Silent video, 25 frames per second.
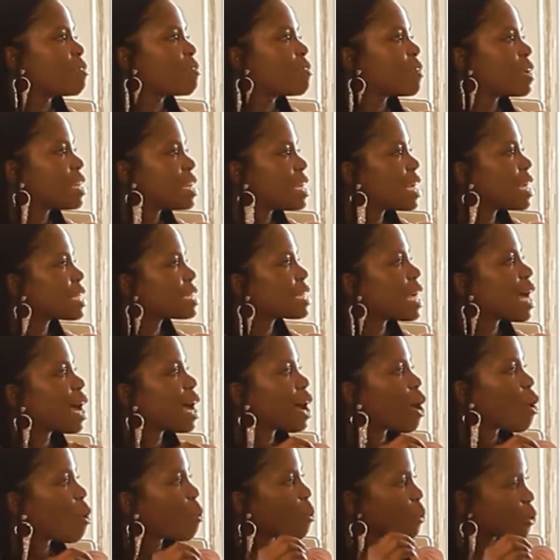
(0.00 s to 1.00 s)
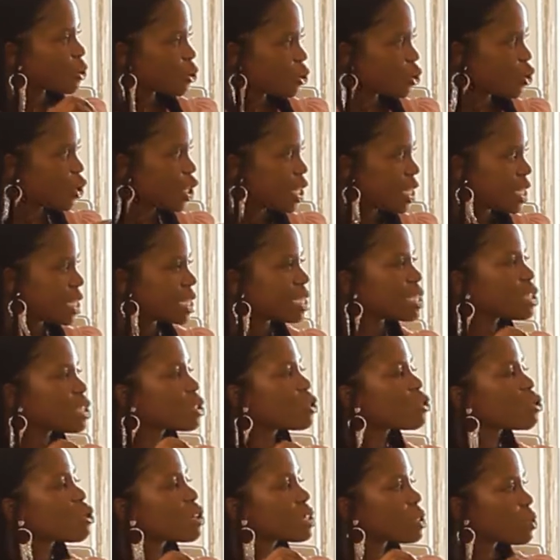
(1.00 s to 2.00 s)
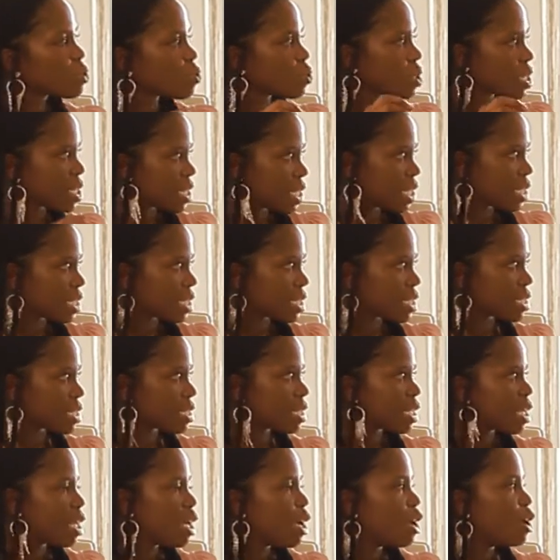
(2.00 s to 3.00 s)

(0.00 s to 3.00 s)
failures are opportunities, not weaknesses.